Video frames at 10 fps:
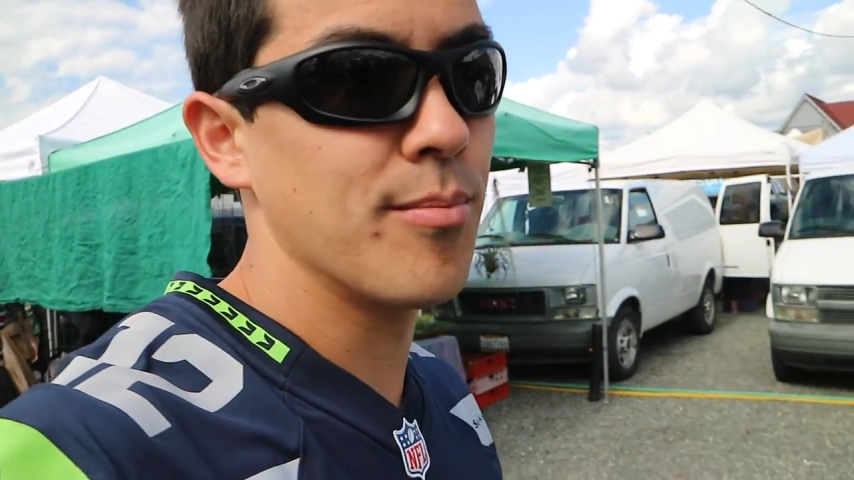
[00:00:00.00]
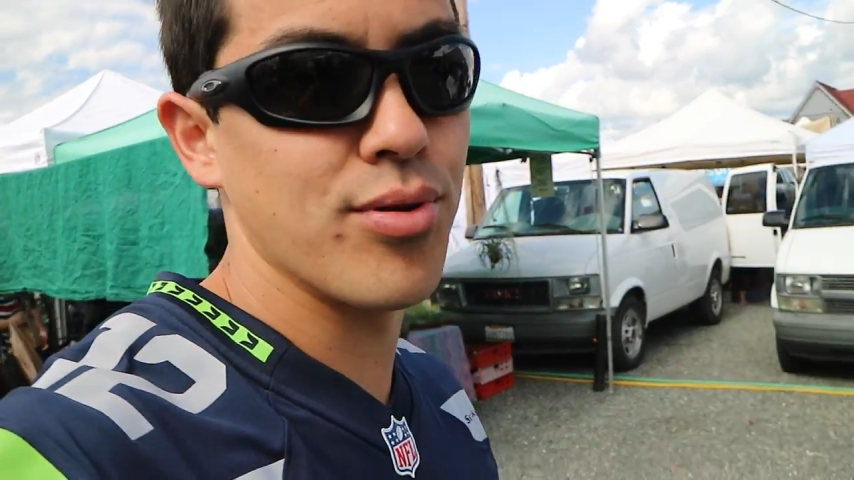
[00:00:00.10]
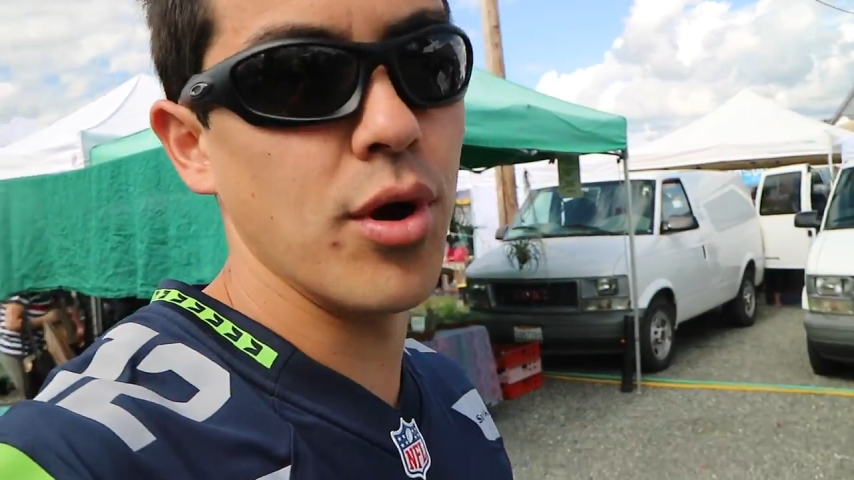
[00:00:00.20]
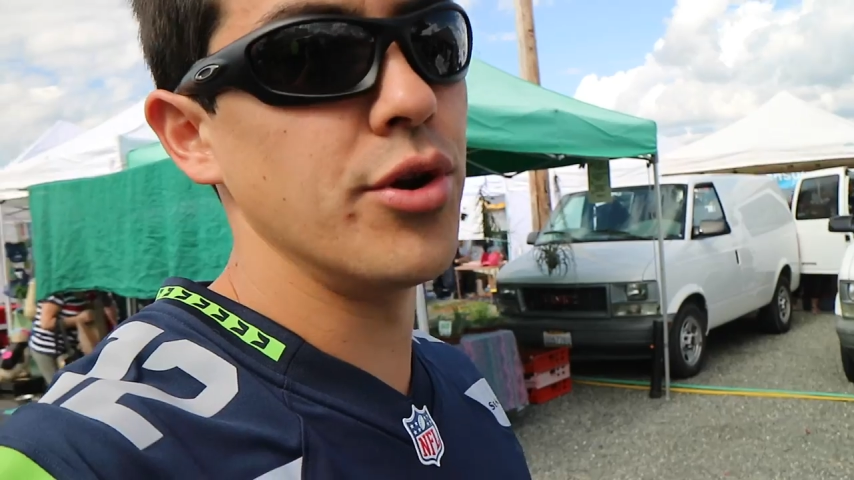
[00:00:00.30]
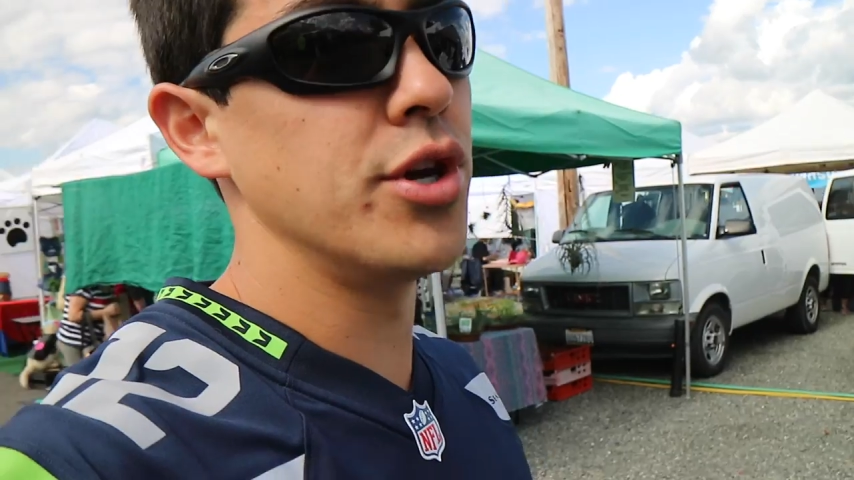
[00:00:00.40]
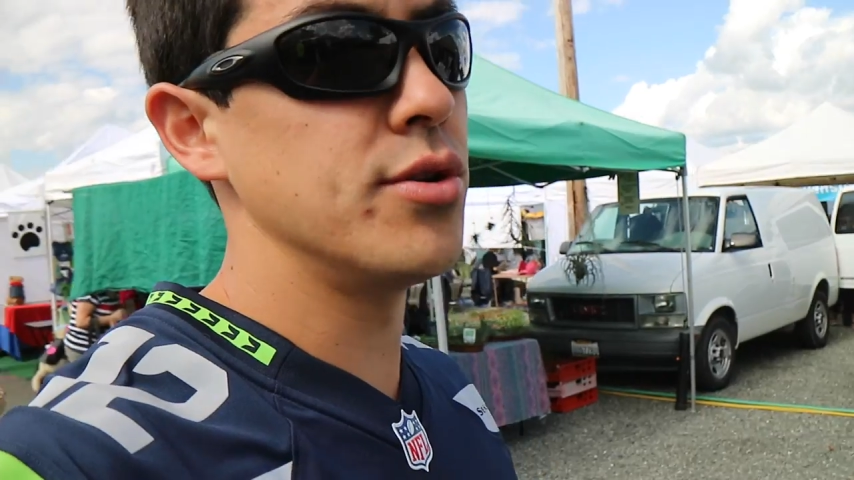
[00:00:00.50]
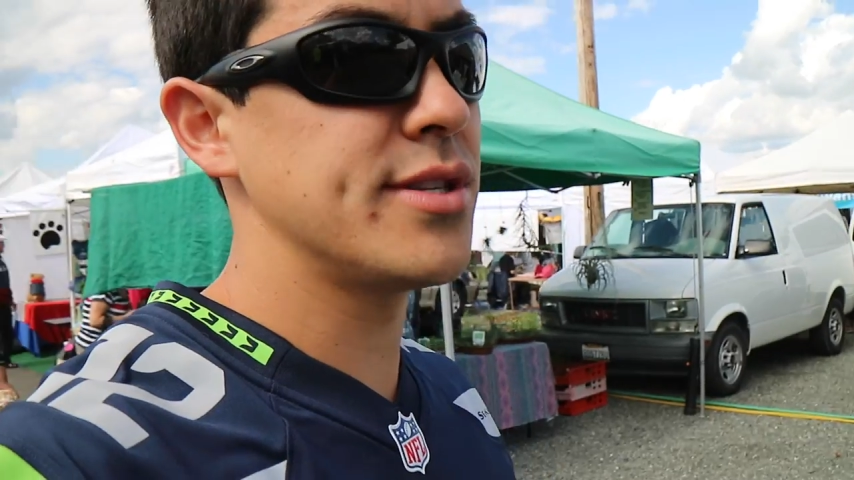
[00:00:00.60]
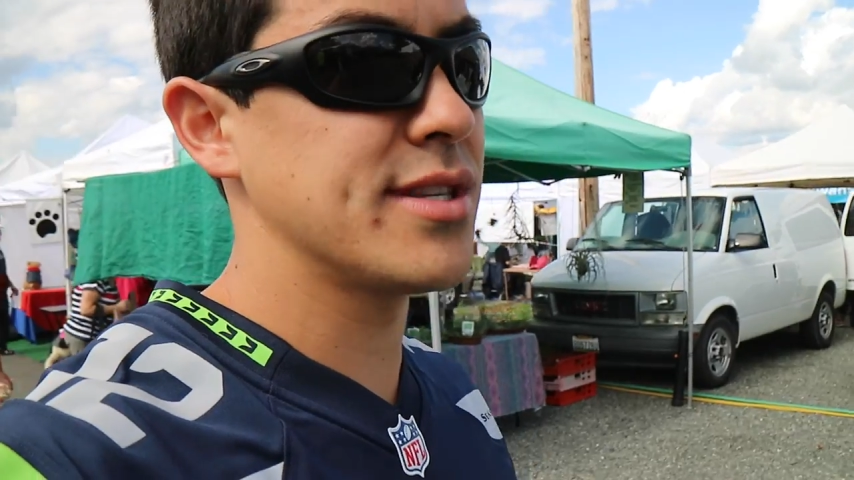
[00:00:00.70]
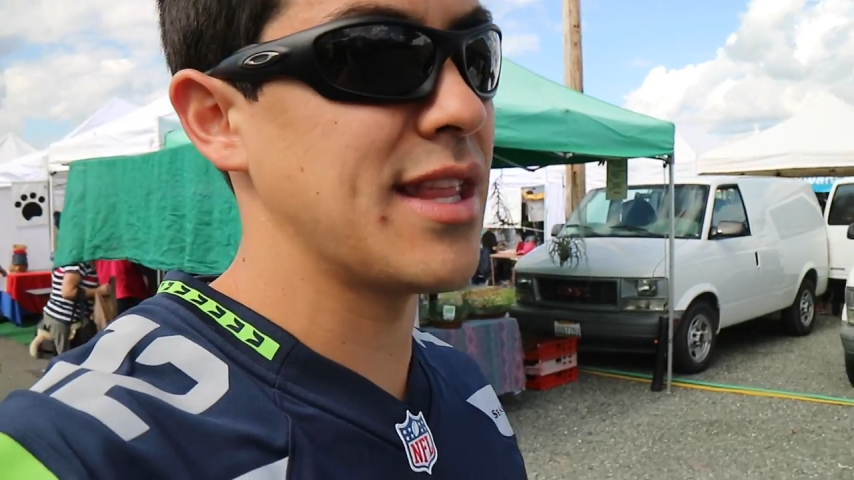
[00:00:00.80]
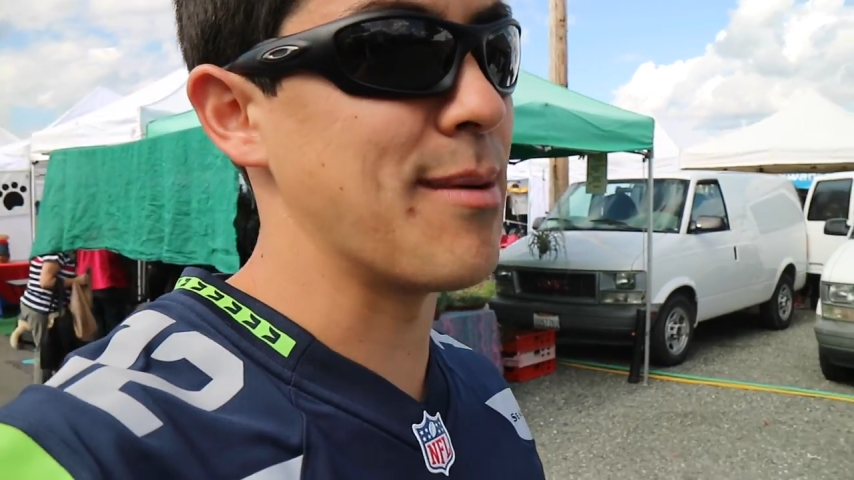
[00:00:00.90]

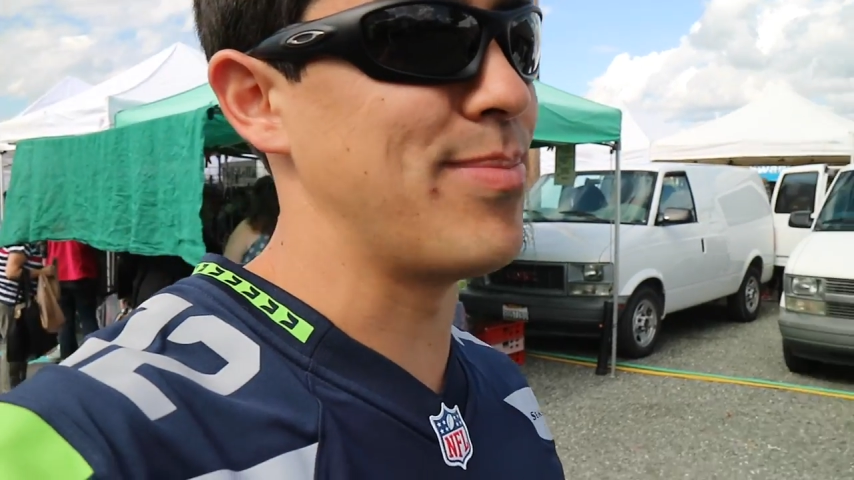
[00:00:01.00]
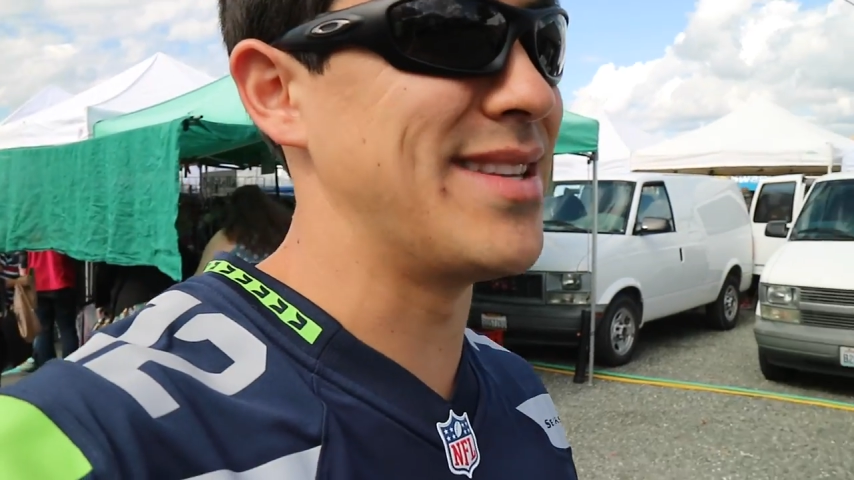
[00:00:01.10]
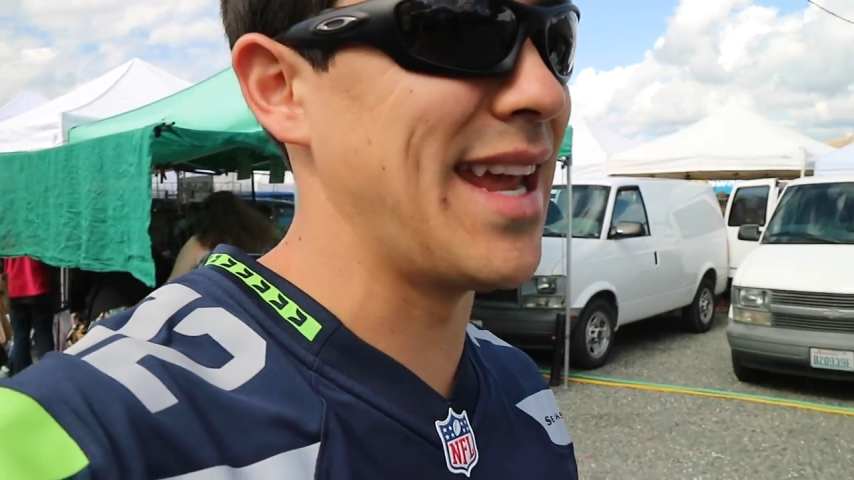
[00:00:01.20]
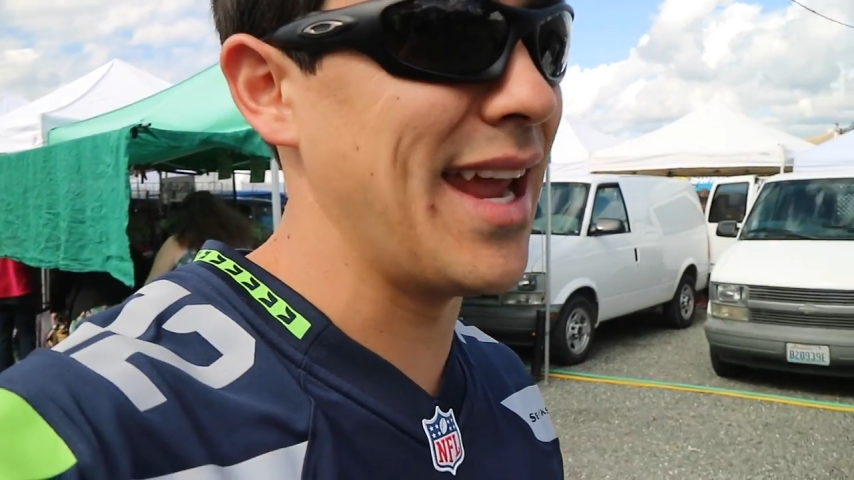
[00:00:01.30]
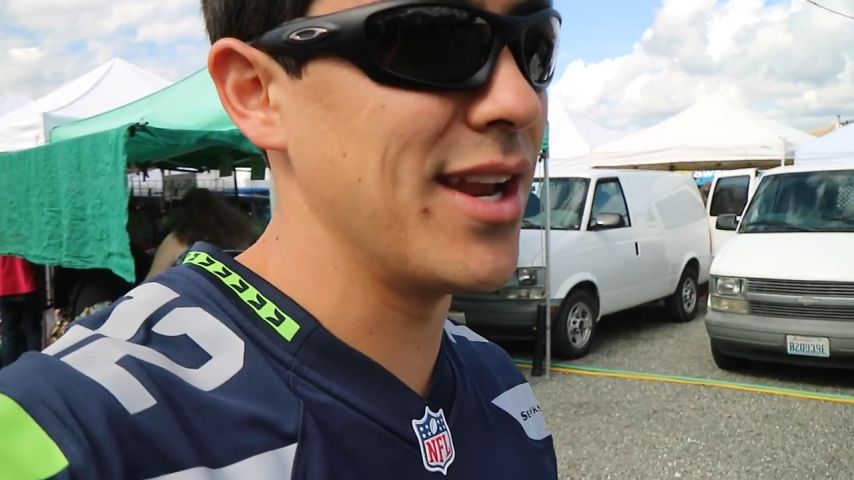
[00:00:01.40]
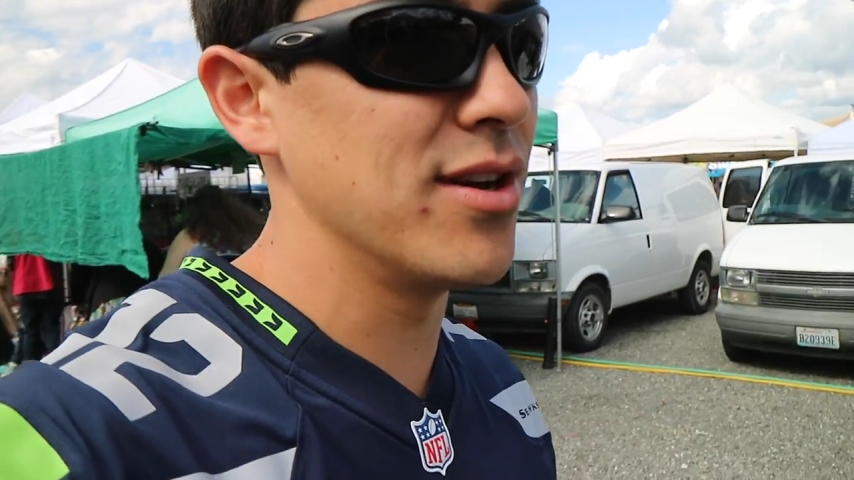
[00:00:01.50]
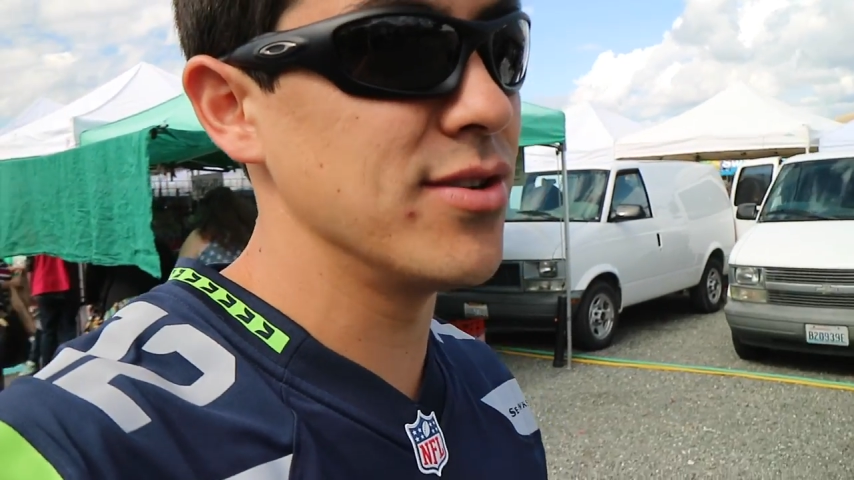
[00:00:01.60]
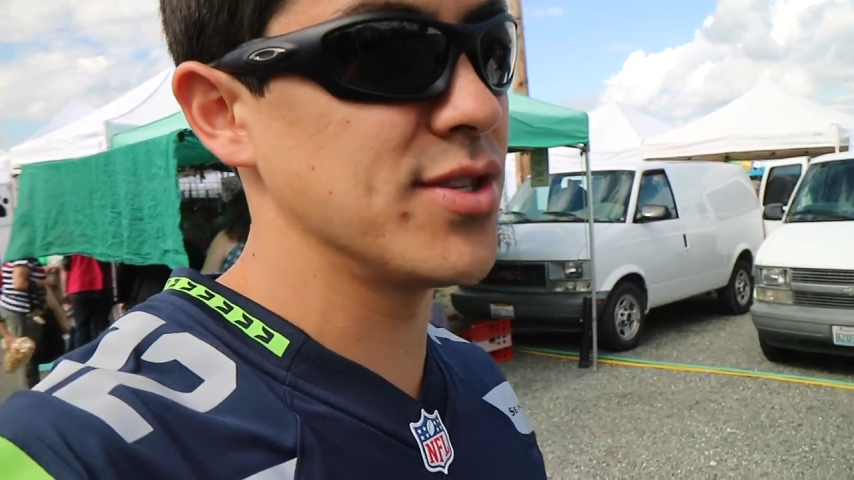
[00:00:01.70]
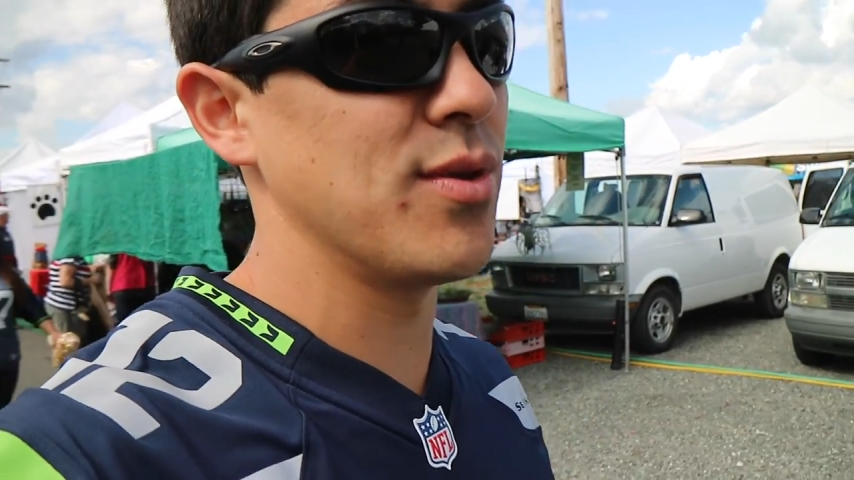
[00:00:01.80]
produce, like potatoes,